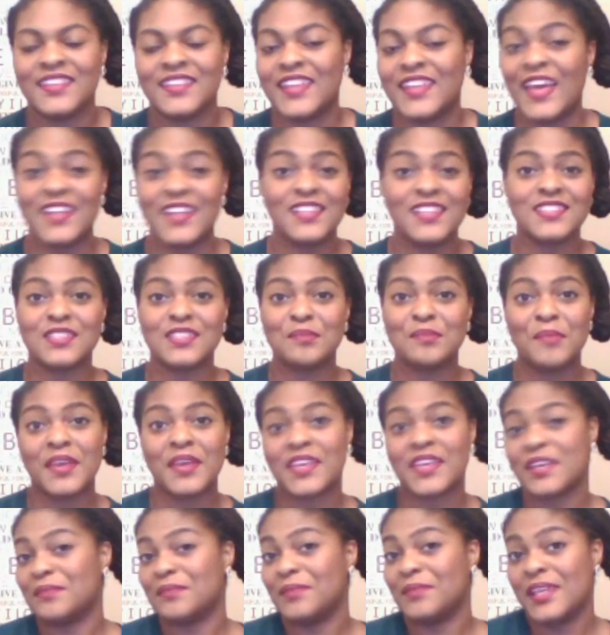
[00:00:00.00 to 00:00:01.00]
That doesn't
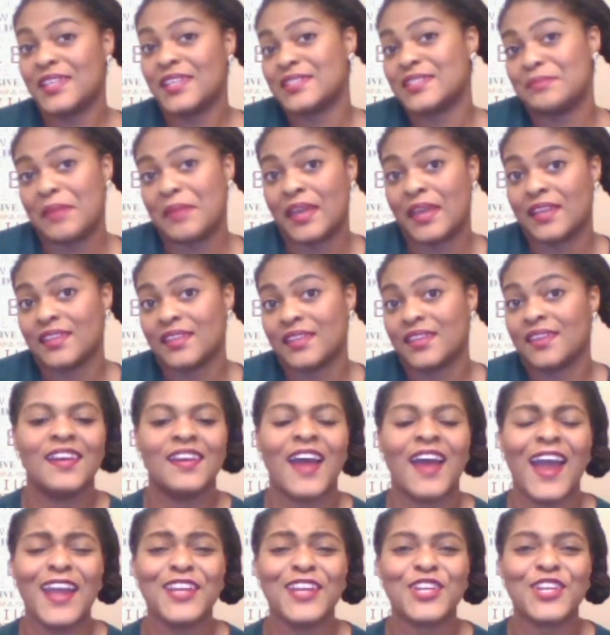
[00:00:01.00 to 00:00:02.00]
make him less manly.
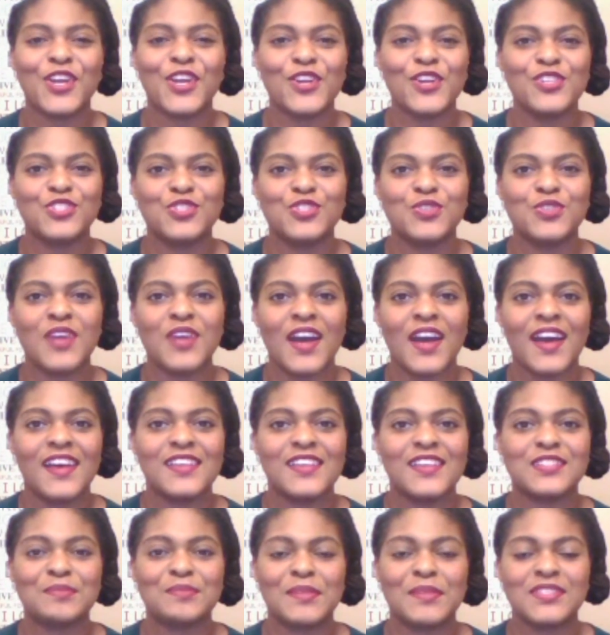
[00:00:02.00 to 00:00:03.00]
I encourage you
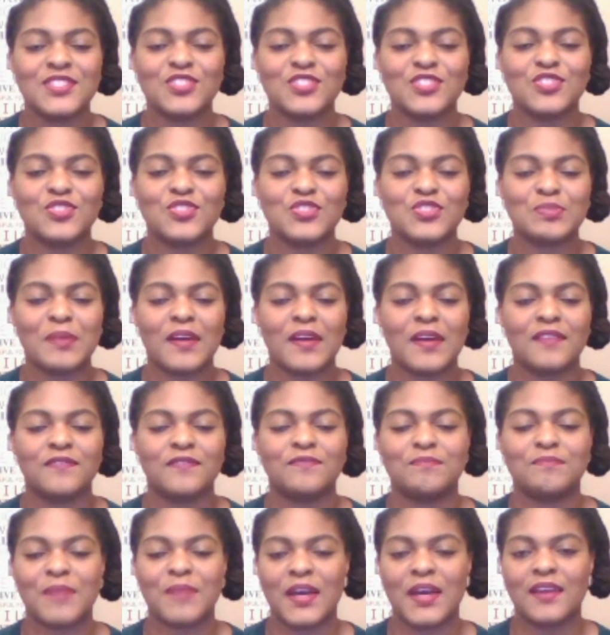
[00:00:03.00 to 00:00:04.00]
guys, my sisters, my,
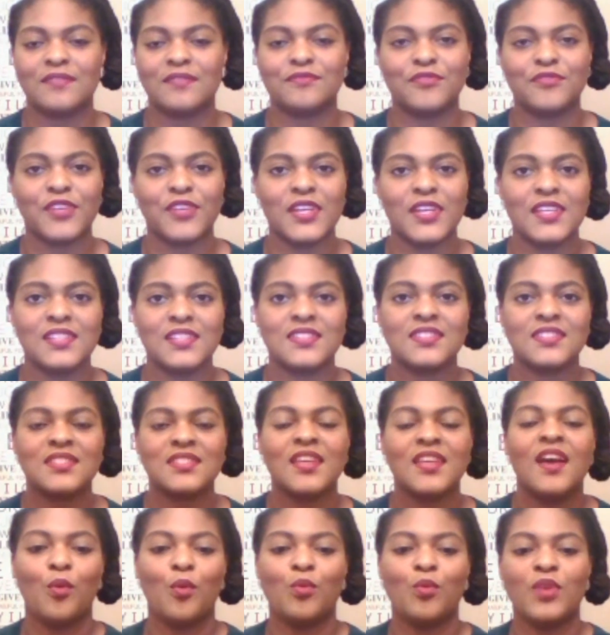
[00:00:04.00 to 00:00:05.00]
my friends,
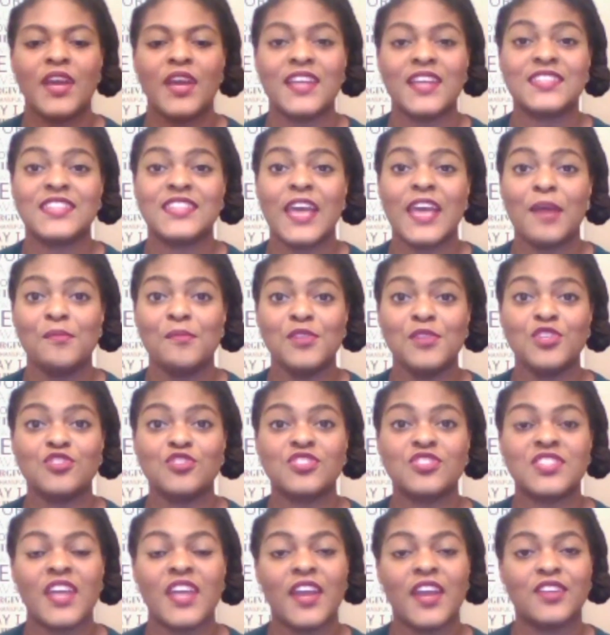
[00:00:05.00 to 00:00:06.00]
examine your
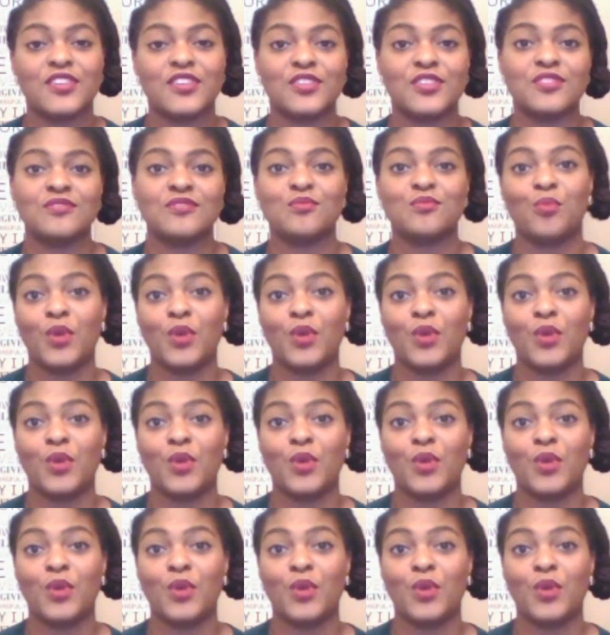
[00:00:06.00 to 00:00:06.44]
standards.